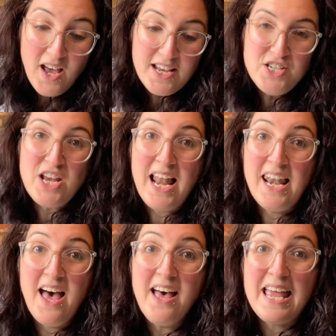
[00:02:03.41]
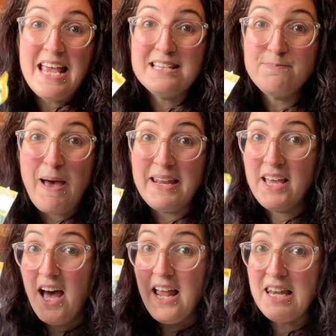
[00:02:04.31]
Nigella
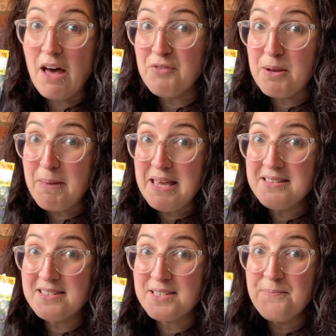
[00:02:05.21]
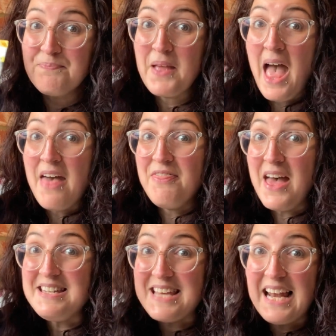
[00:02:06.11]
hispanica, Love in a Mist.
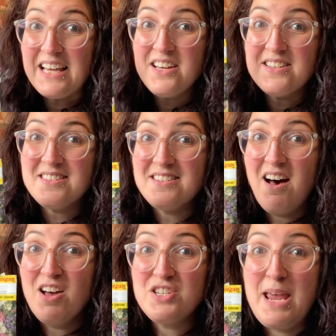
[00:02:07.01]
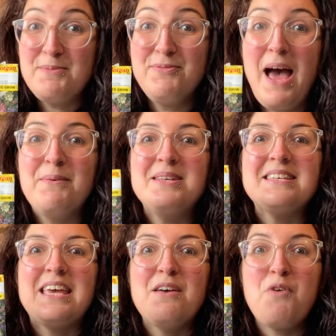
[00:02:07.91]
Their delicate star-shaped
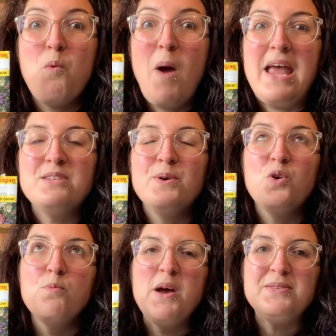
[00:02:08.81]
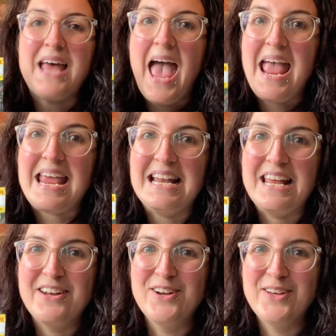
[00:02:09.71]
flowers give way to an almost
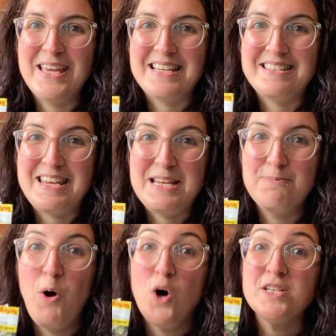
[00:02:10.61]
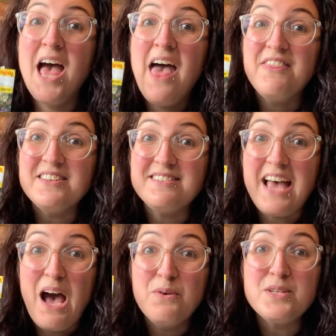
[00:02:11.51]
alien-looking seed pod that
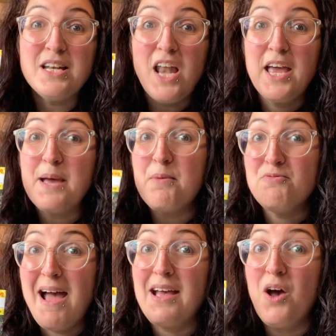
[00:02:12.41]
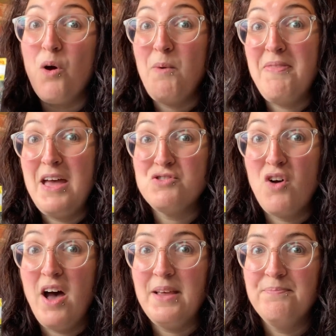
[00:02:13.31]
sound like a maraca when they're
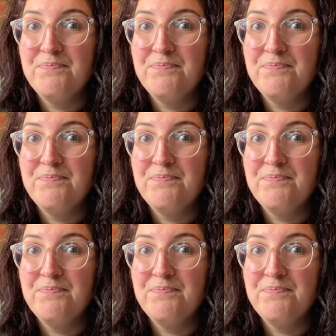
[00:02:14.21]
dry.